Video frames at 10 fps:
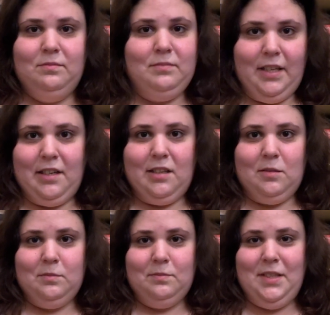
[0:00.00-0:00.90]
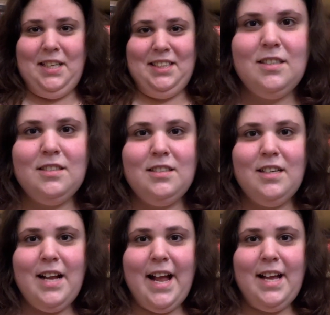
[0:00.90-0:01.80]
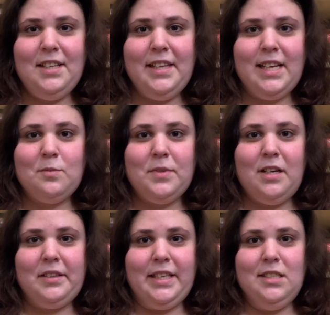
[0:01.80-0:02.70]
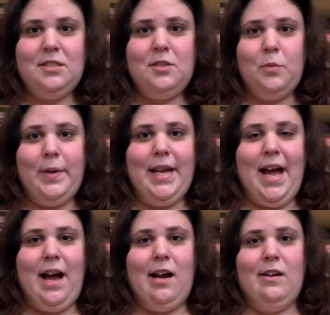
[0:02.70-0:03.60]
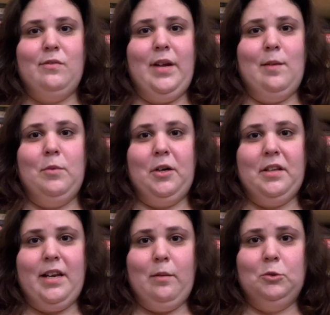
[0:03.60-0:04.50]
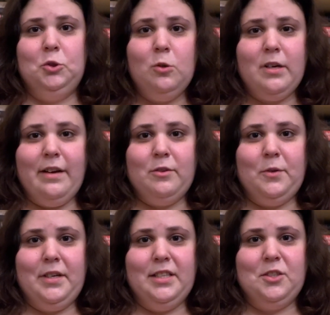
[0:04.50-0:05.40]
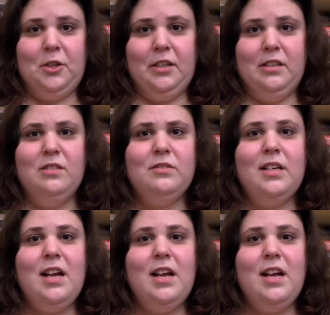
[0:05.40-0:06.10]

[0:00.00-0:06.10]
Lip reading: you know. And last but not least, we have a book that I'm sure everyone has heard of,